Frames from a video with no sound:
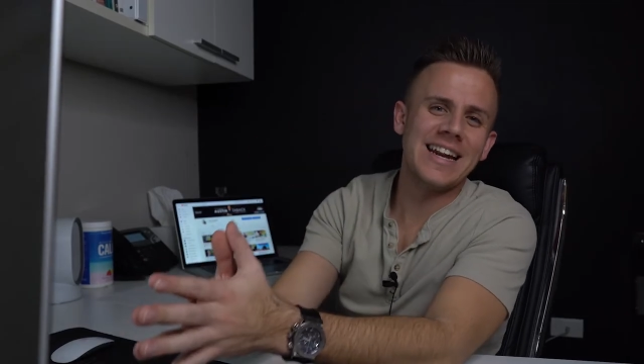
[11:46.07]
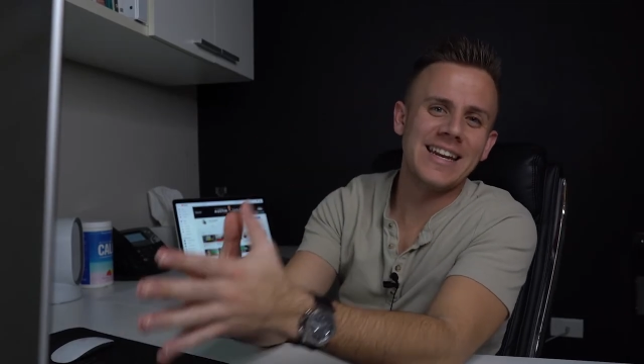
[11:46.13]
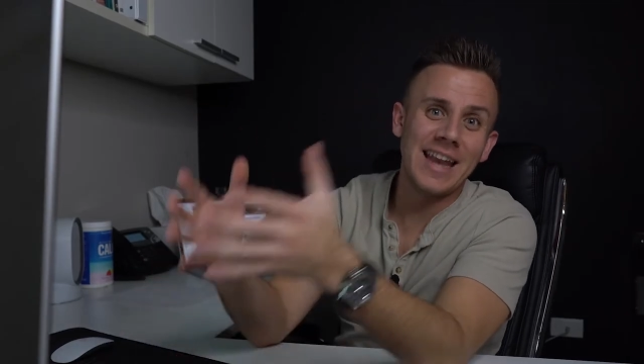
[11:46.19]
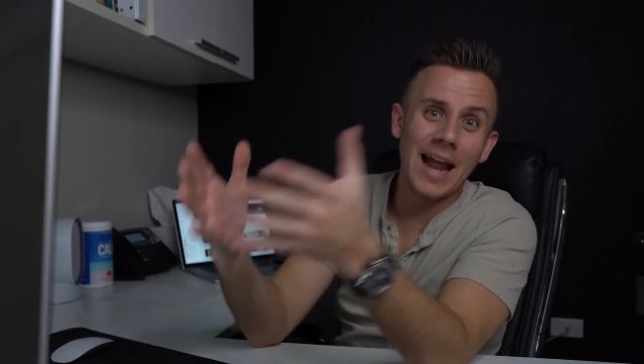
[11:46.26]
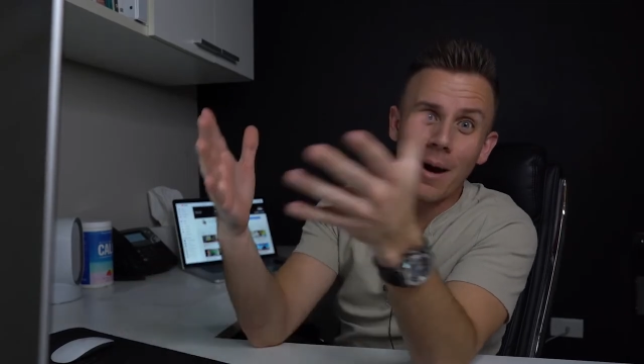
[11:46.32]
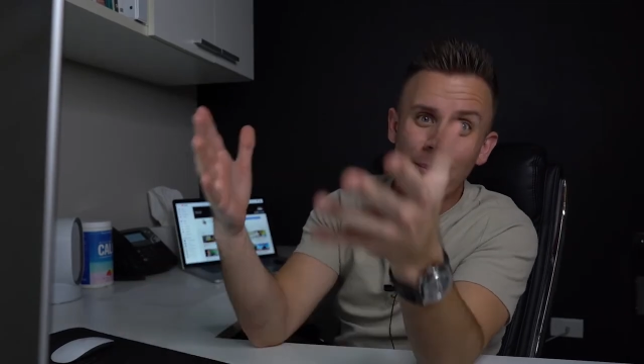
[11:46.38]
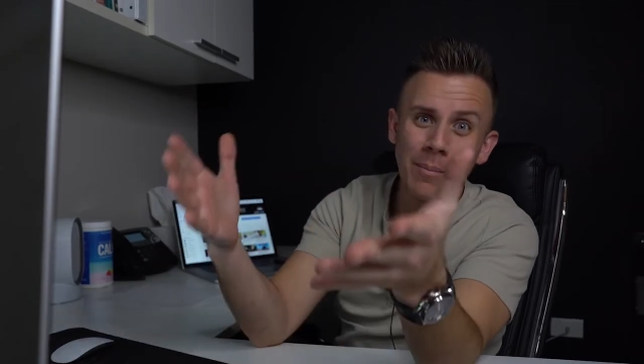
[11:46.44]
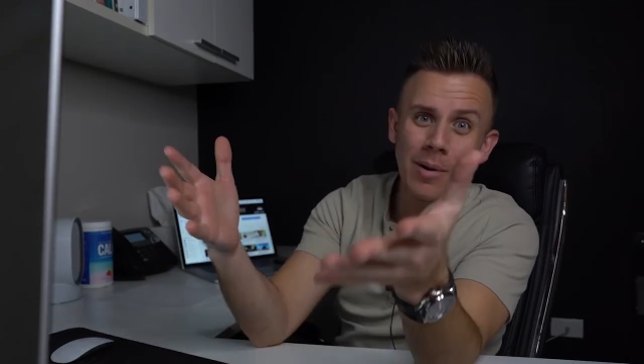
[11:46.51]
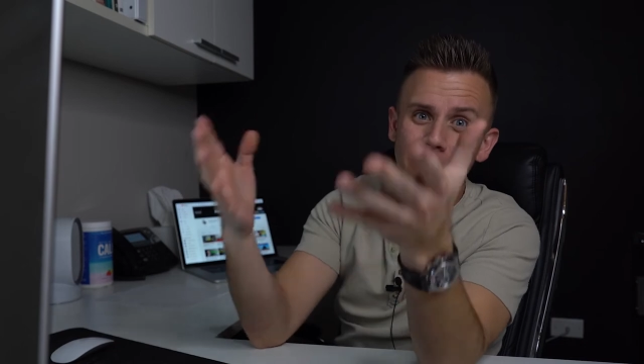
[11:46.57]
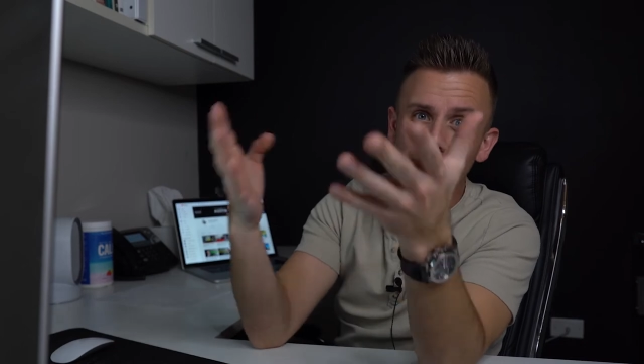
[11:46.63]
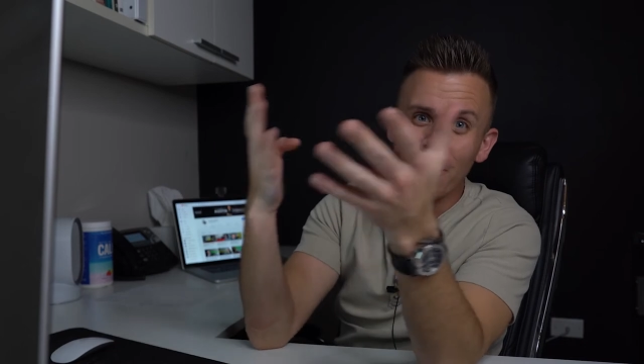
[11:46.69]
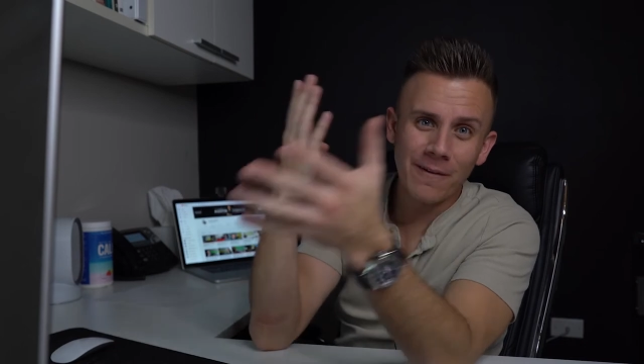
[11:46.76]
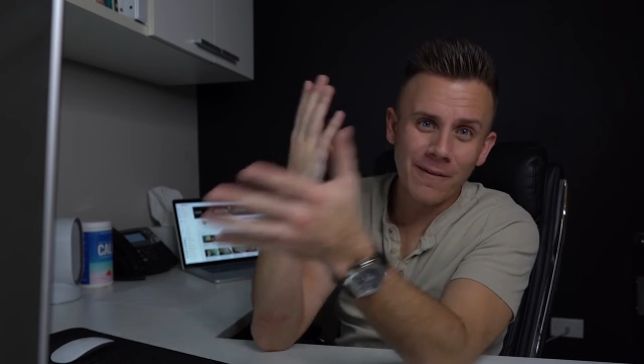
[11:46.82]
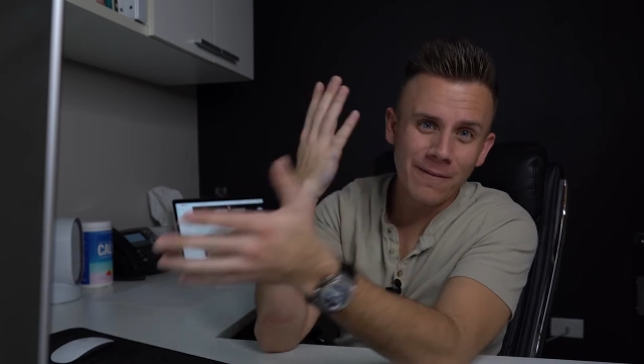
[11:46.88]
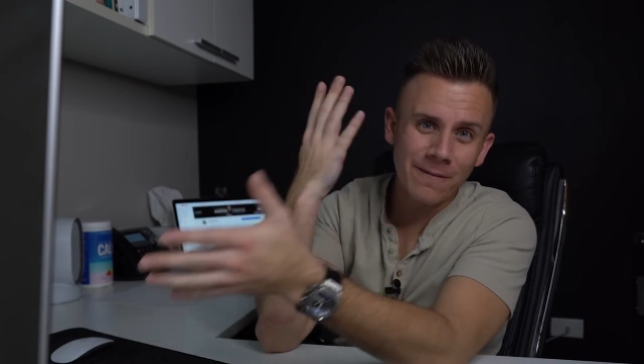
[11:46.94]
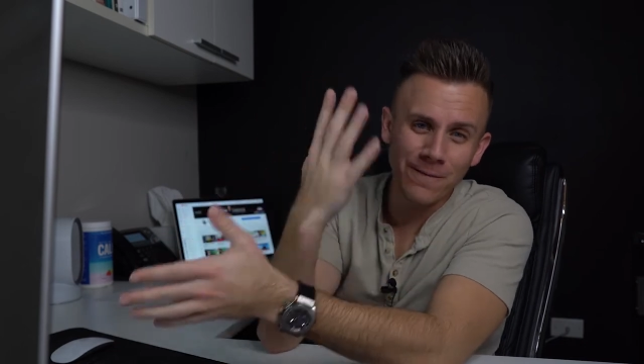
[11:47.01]

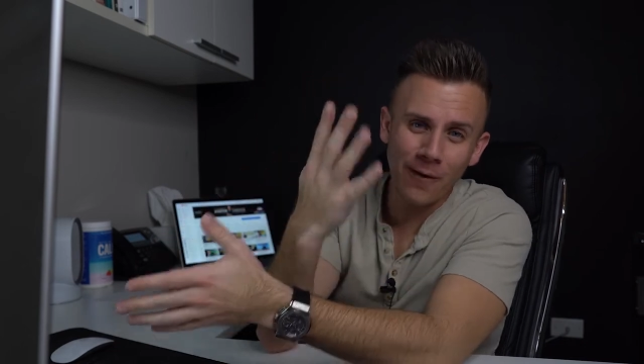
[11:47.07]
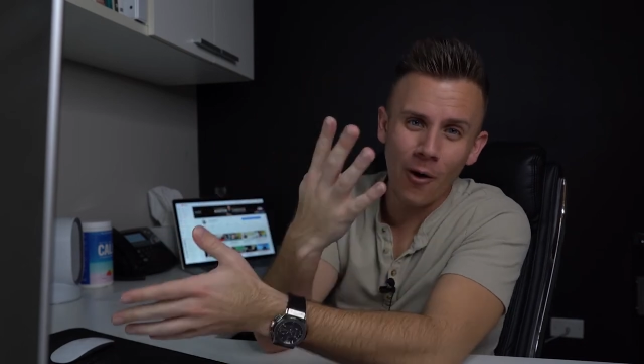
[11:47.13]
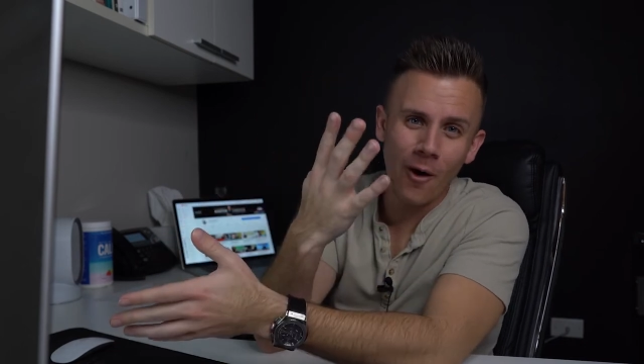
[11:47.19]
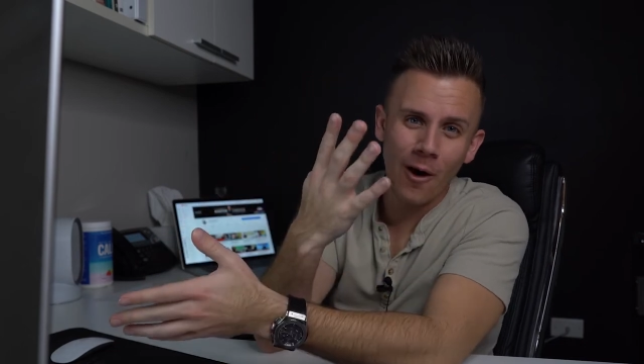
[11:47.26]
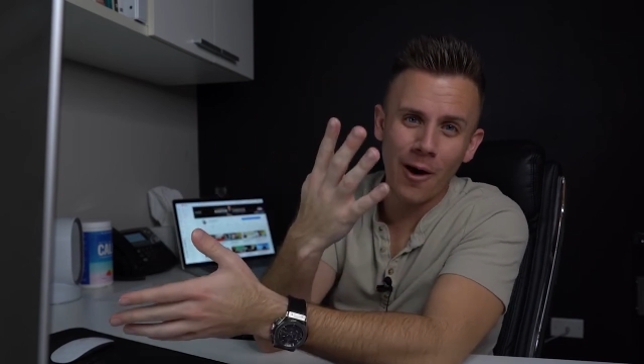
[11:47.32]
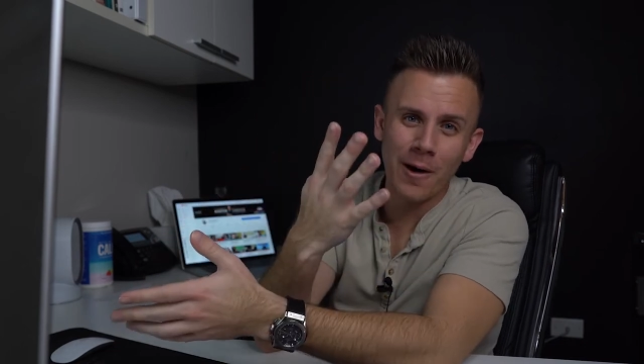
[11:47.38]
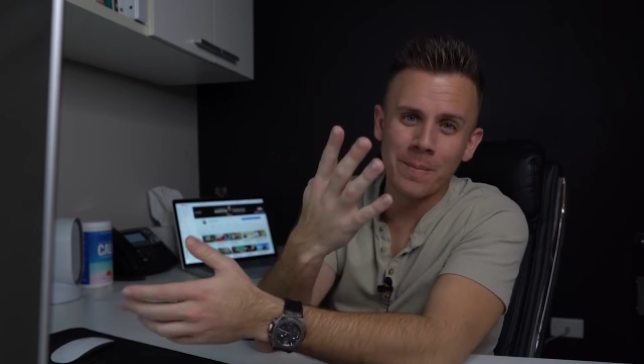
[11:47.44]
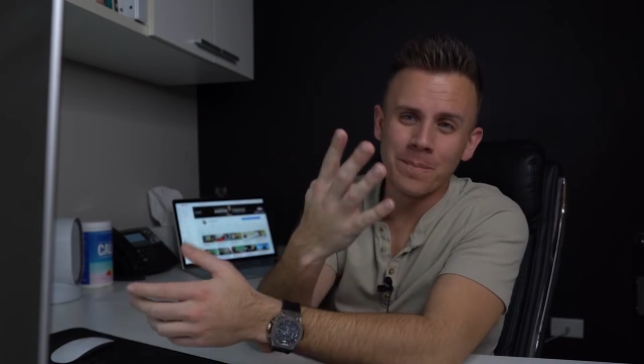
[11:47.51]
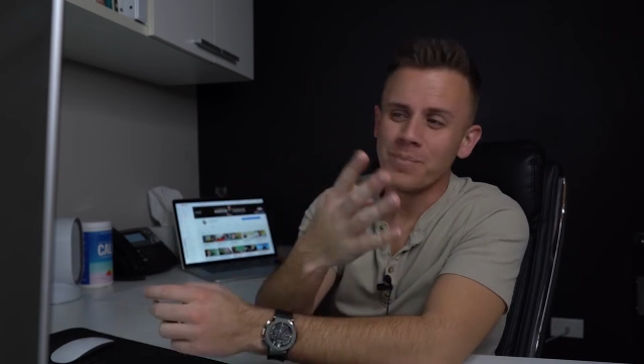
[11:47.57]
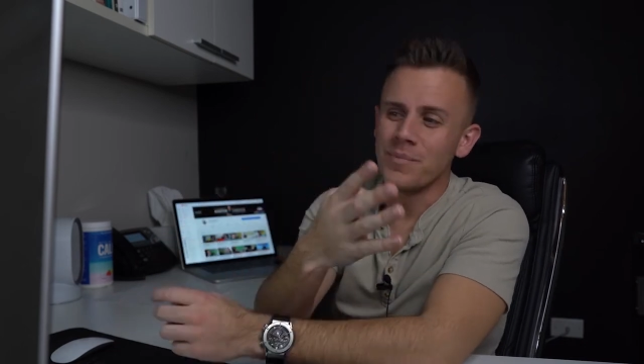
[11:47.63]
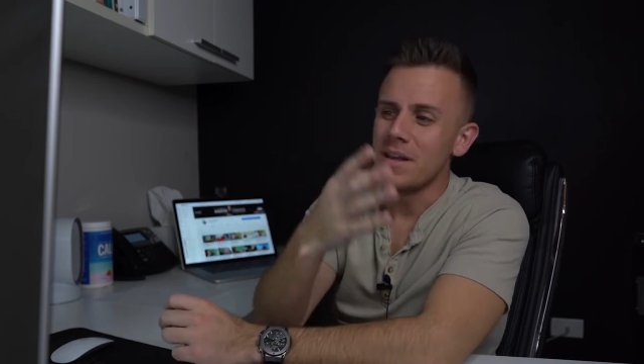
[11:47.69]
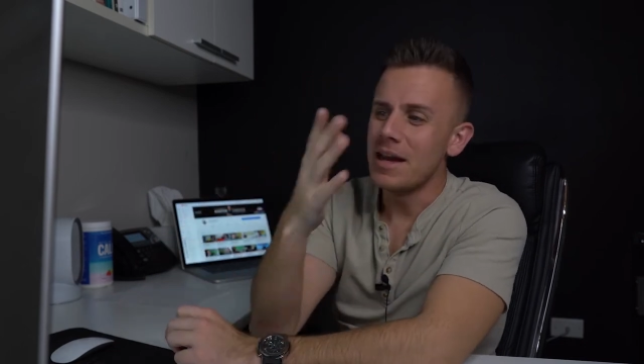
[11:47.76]
number four